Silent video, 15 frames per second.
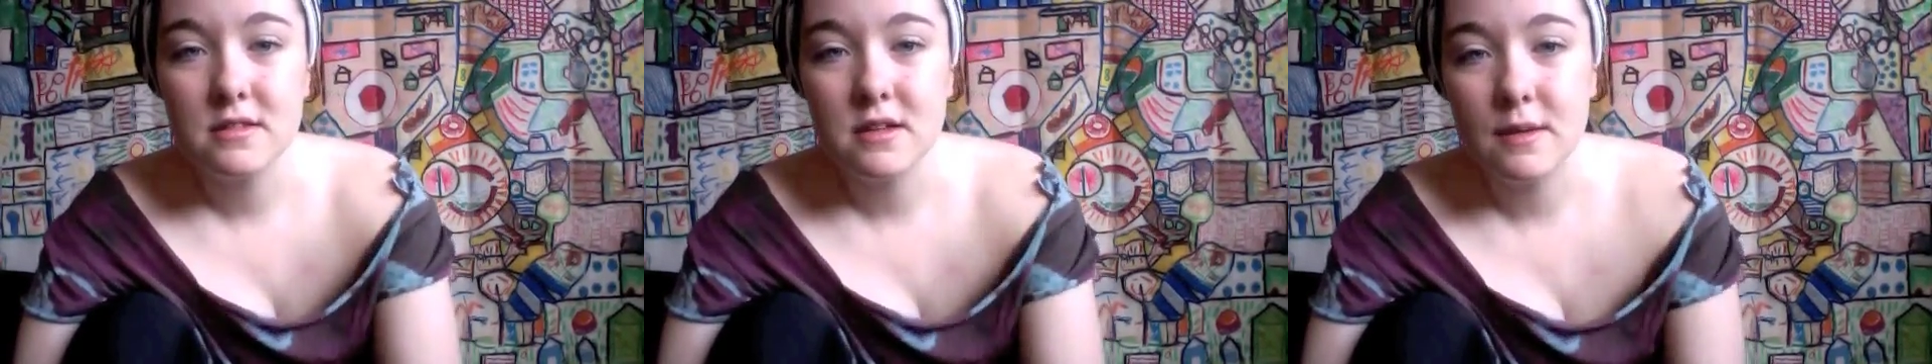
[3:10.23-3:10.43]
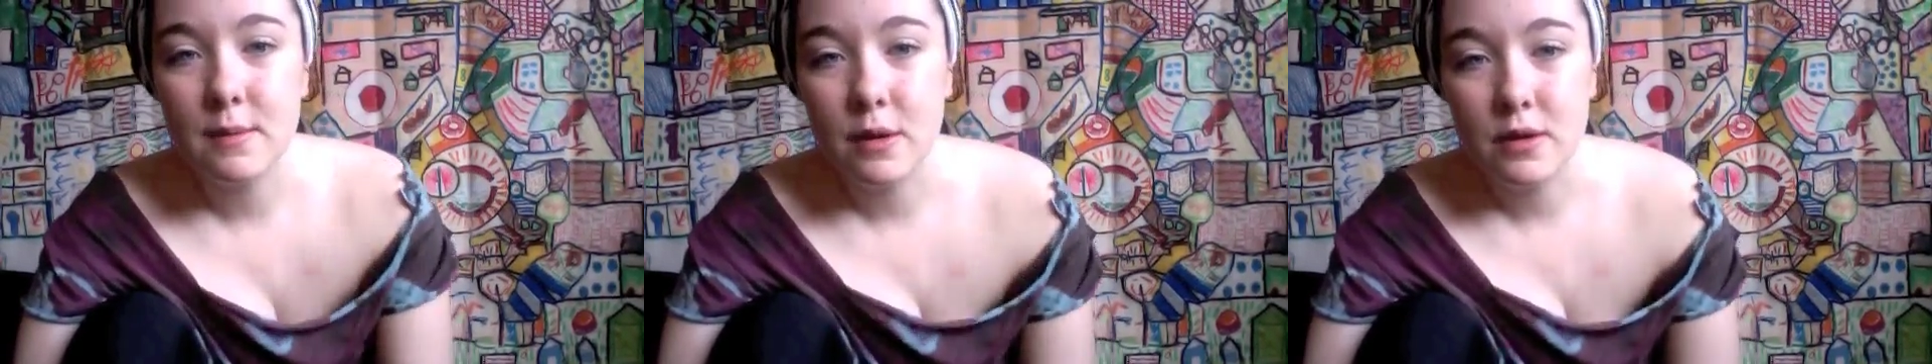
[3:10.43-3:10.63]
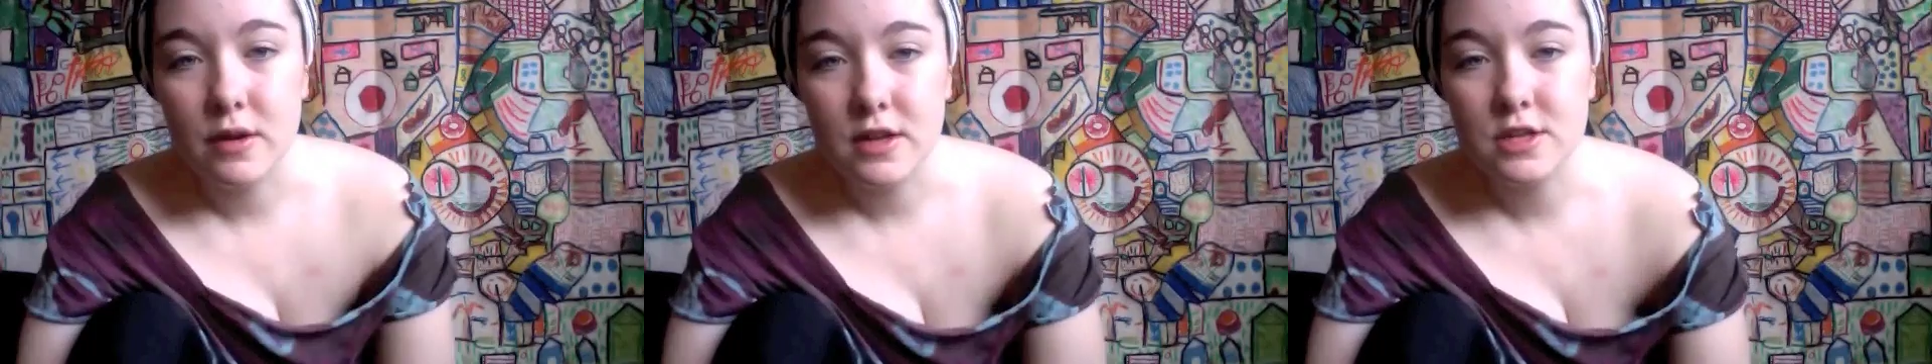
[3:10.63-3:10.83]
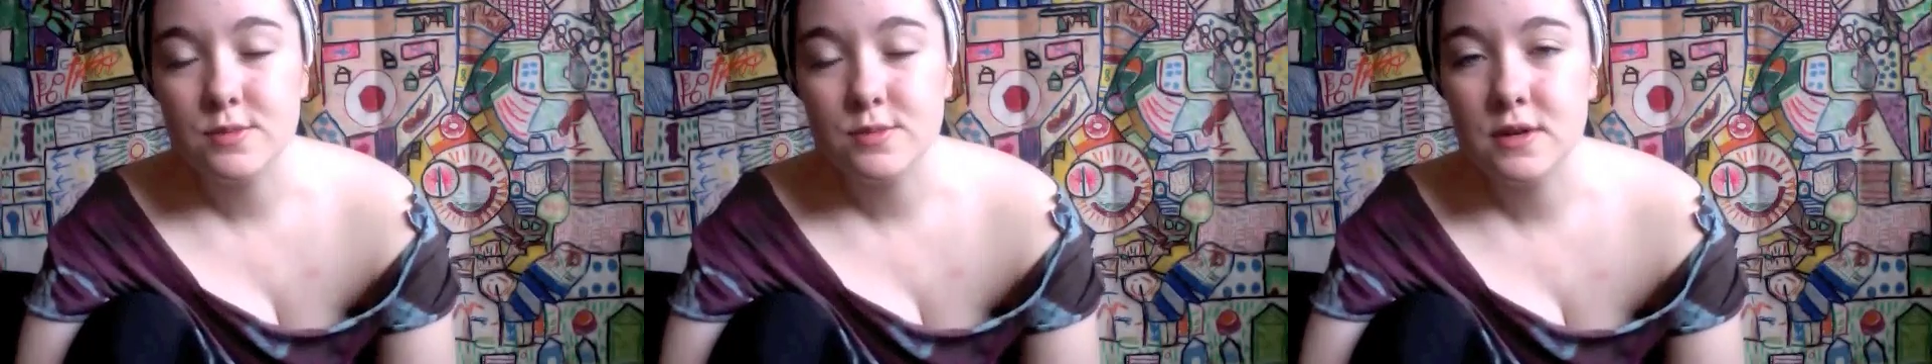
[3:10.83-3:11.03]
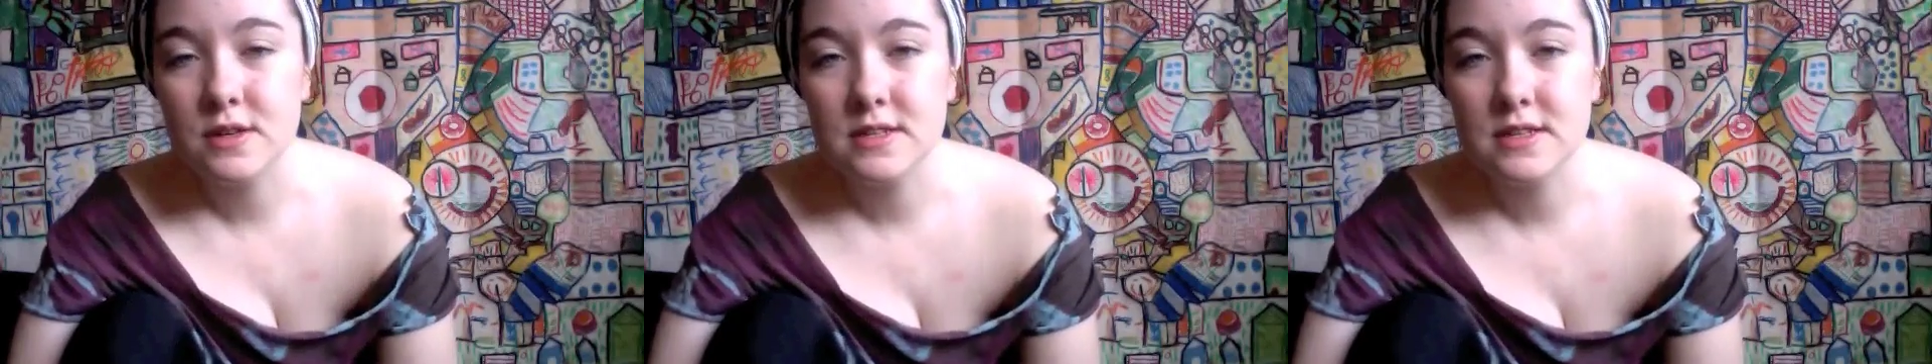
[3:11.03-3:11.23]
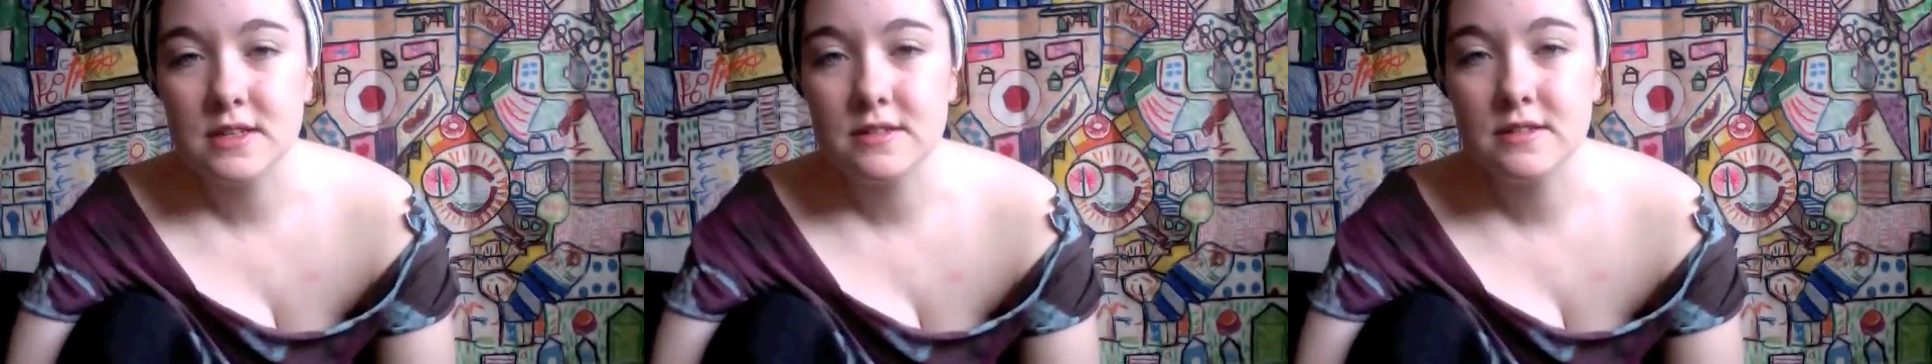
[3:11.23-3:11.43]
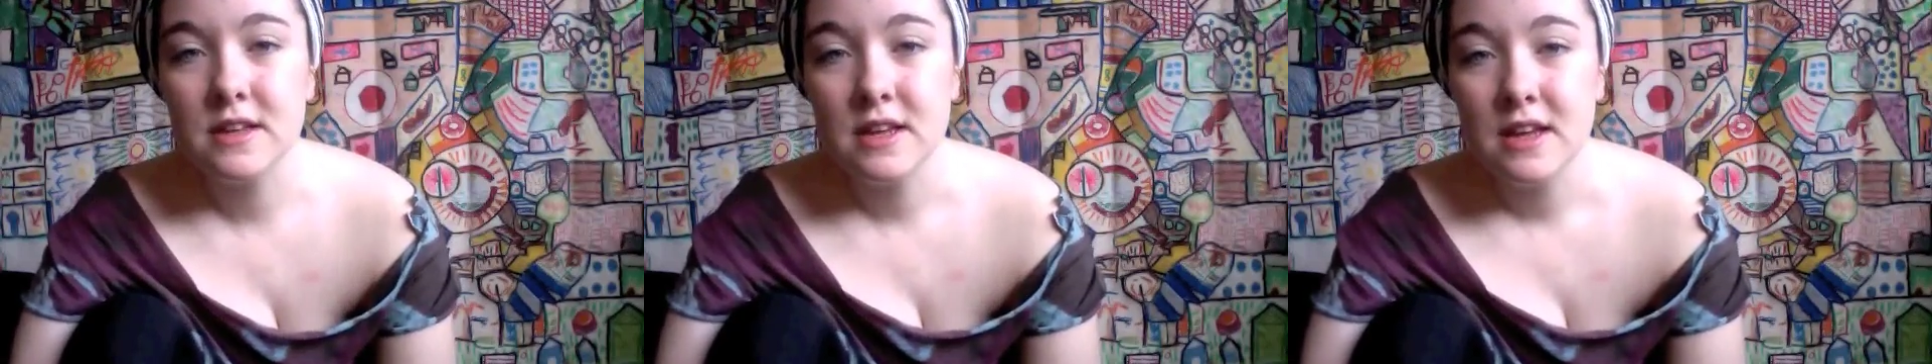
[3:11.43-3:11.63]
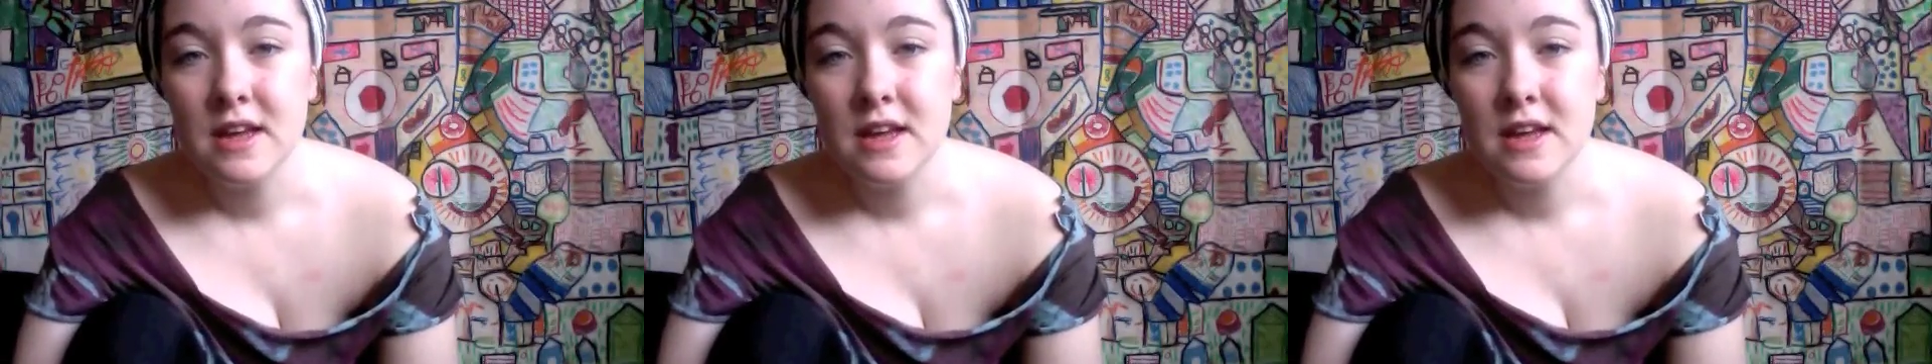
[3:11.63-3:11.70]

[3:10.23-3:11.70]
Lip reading: about each person.